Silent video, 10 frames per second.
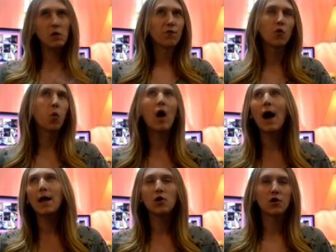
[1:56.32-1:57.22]
for
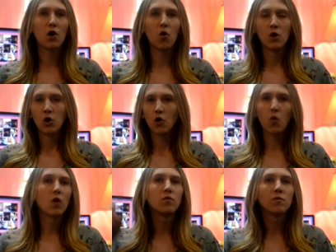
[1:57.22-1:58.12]
why, you know,
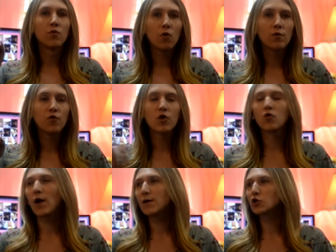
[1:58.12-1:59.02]
quote, northern
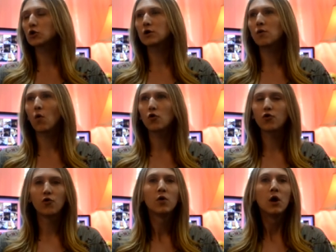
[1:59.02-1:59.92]
aggression or
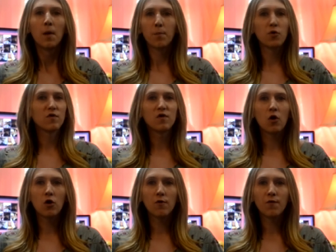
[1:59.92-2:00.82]
to
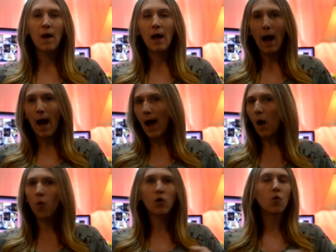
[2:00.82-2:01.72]
preserve
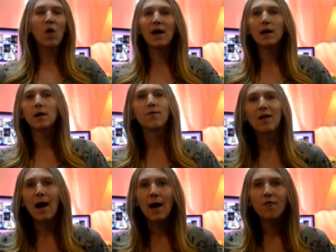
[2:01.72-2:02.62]
our way of
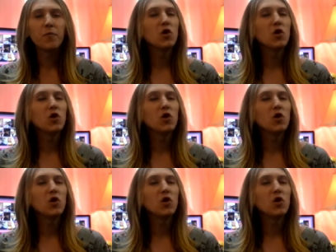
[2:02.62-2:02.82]
life. But